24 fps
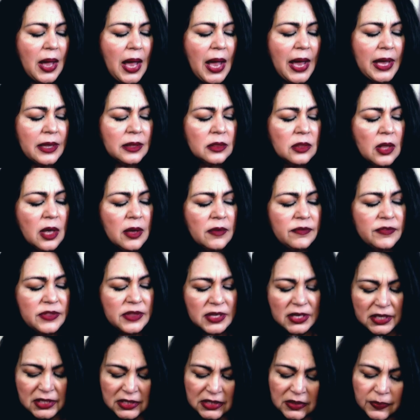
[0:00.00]
I love
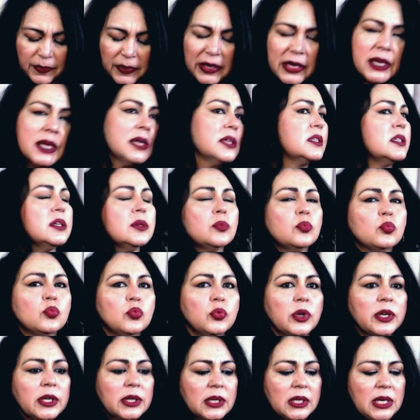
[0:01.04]
this because it
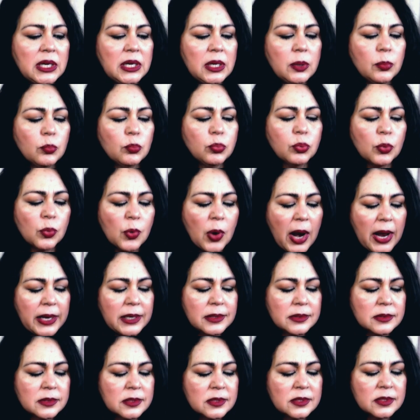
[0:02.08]
really
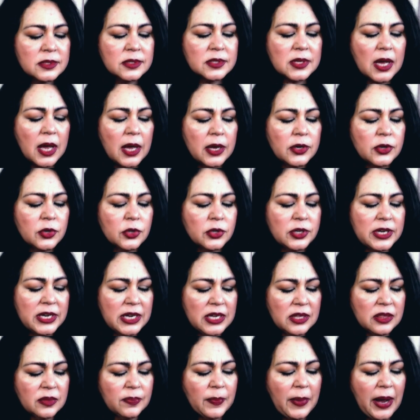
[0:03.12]
brightens
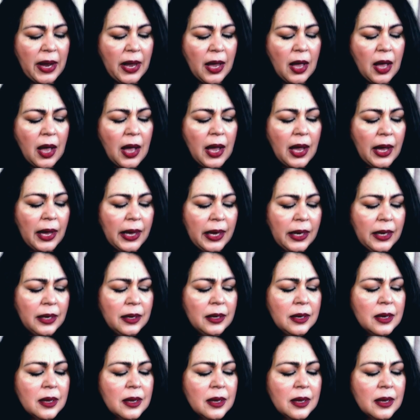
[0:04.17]
underneath my